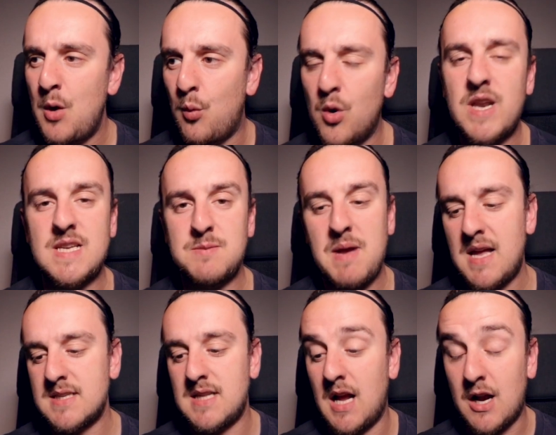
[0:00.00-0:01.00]
what it
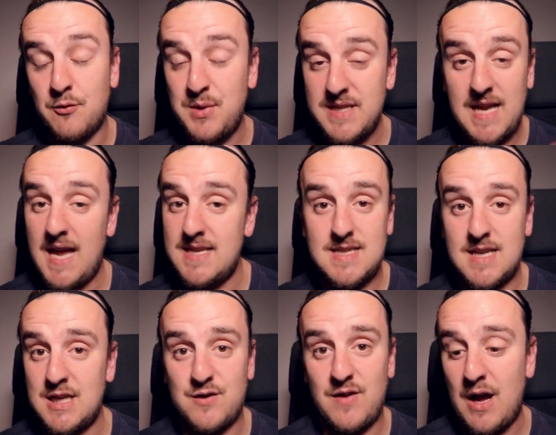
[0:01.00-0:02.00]
smells like. I've been testing
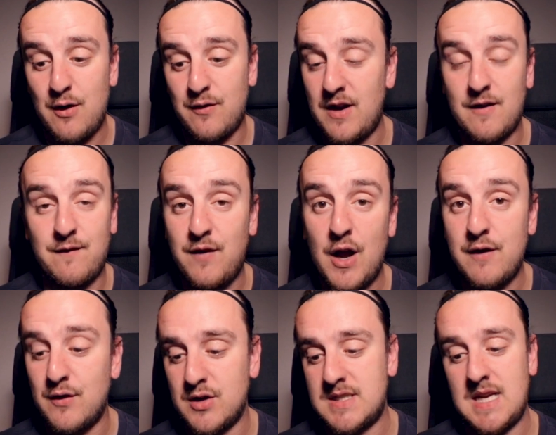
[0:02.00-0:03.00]
this flower for like
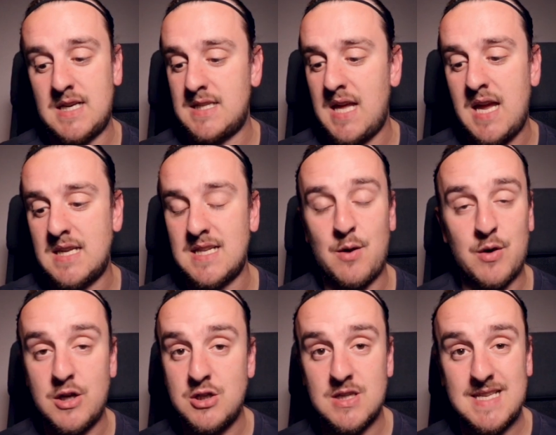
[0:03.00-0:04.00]
5 or 6 days now
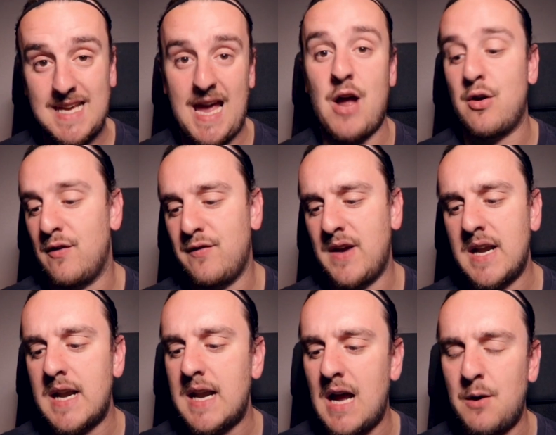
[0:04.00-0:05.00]
and I just cannot
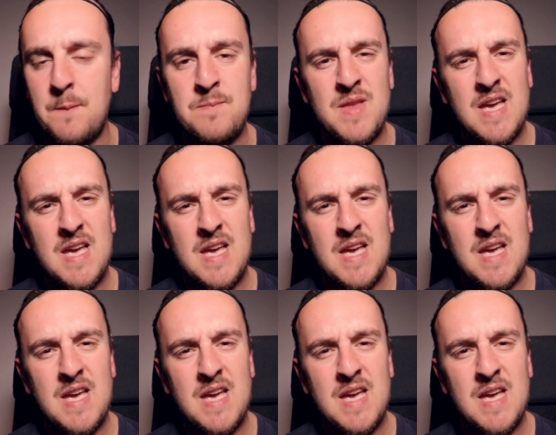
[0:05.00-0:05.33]
figure it out.